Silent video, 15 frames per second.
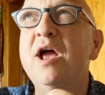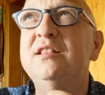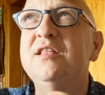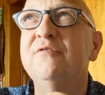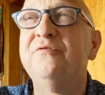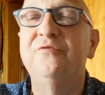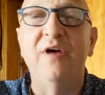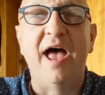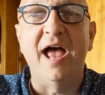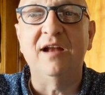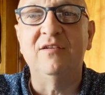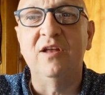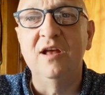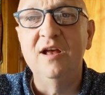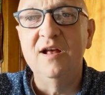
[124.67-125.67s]
the fact
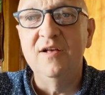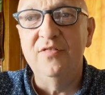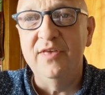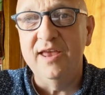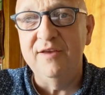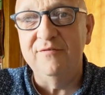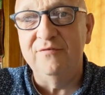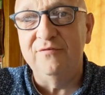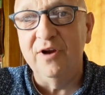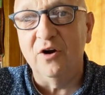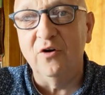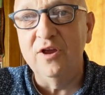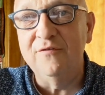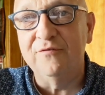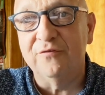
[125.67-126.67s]
the very
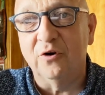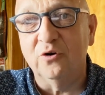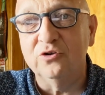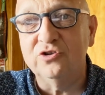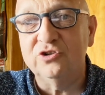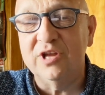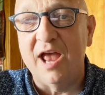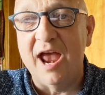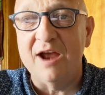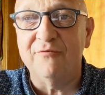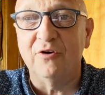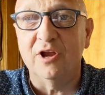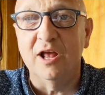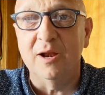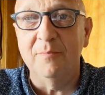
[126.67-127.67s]
first
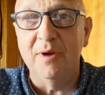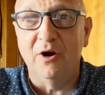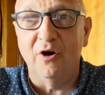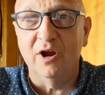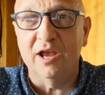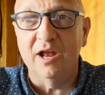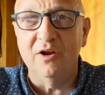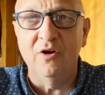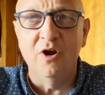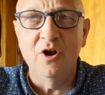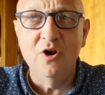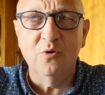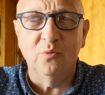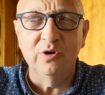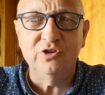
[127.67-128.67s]
African American
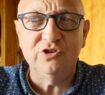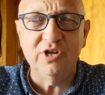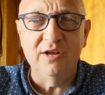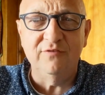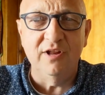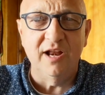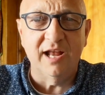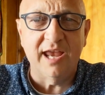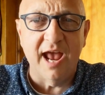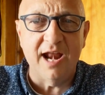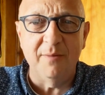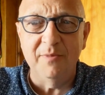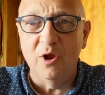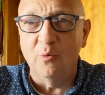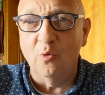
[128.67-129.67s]
received an
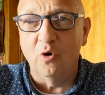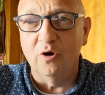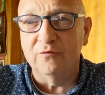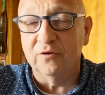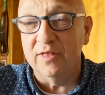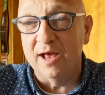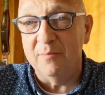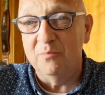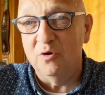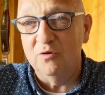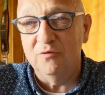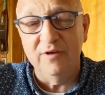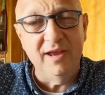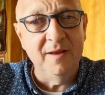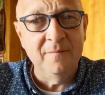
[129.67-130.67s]
Academy Award for that
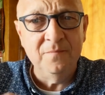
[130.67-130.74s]
movie.